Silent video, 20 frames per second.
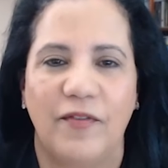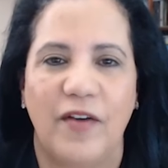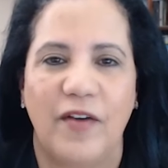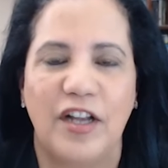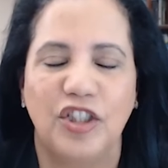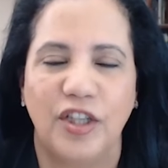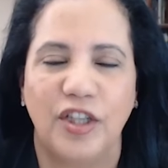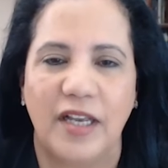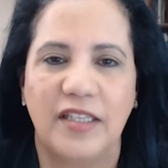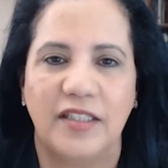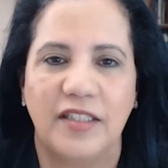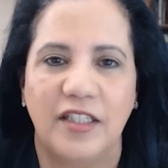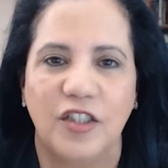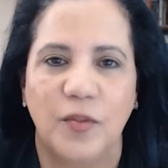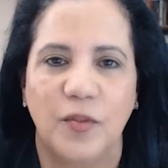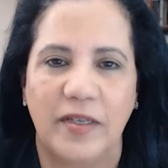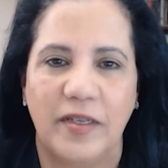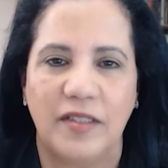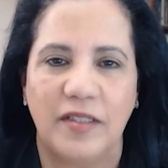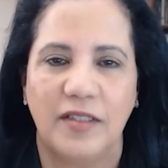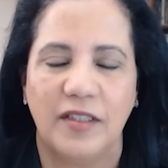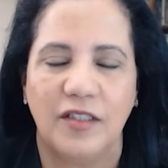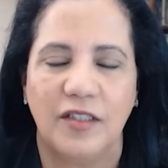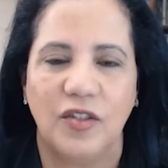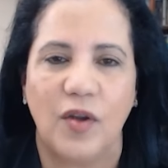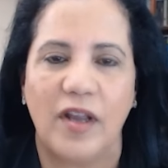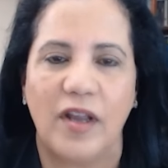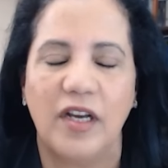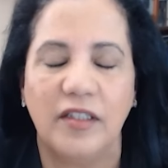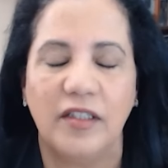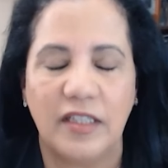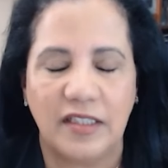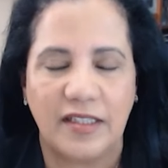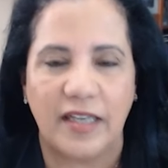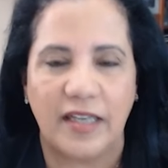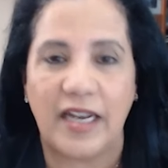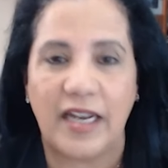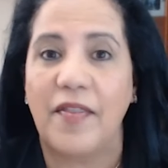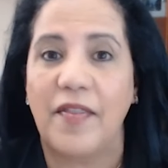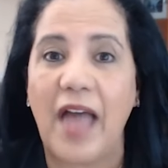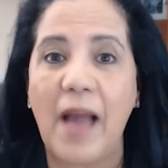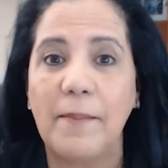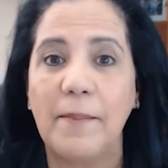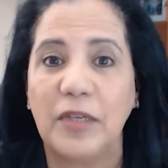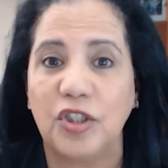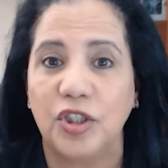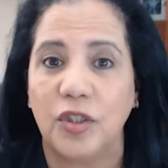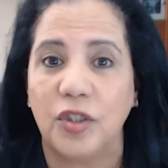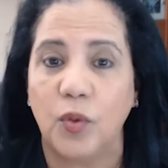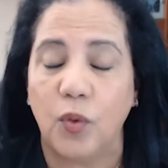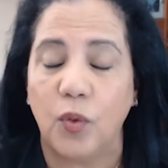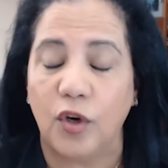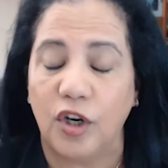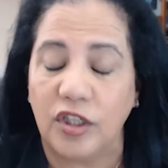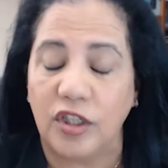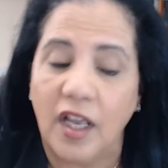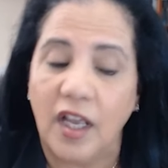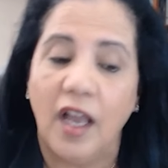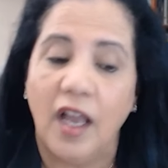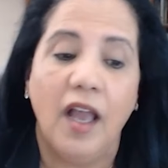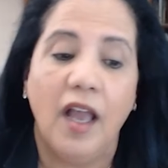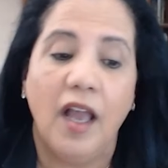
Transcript: franchisee's business so i understand how that machine works